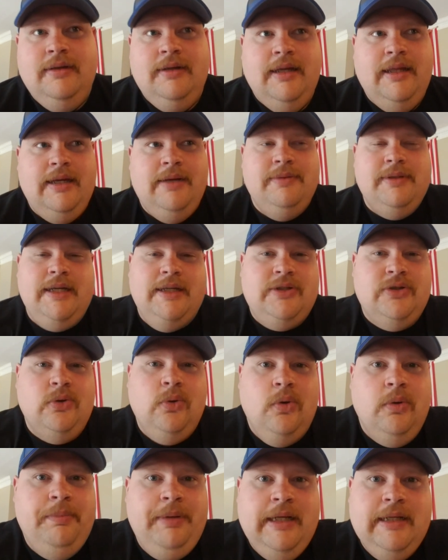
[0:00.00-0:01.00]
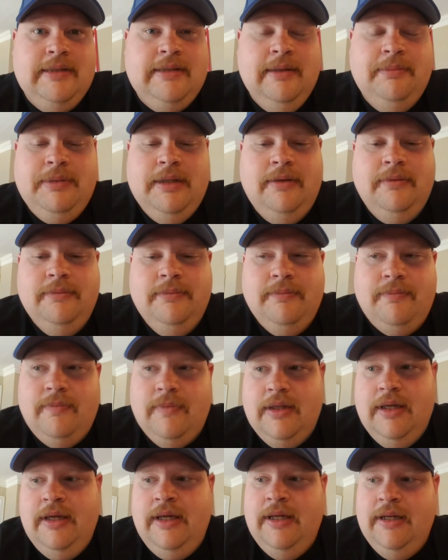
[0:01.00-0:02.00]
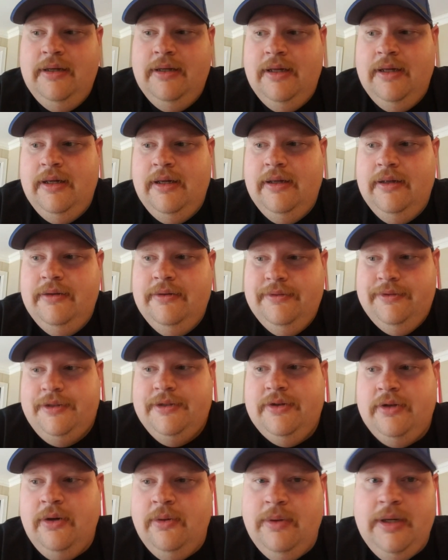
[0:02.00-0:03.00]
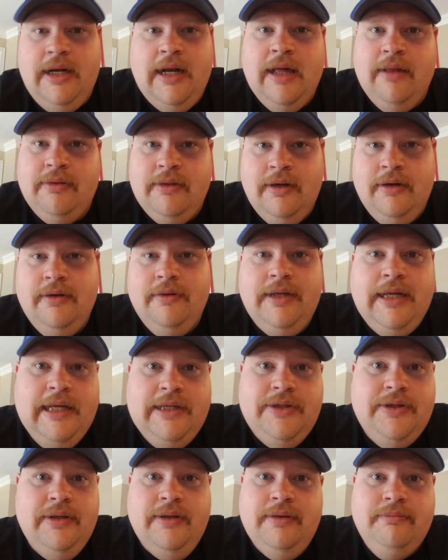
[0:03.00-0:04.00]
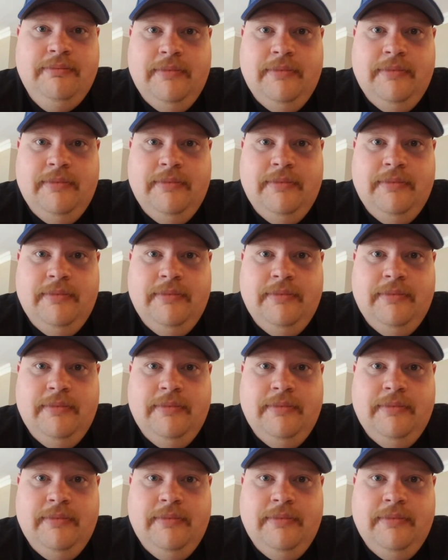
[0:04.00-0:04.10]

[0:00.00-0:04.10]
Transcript: I think it was like Scorpion something, and just throwing it out there in case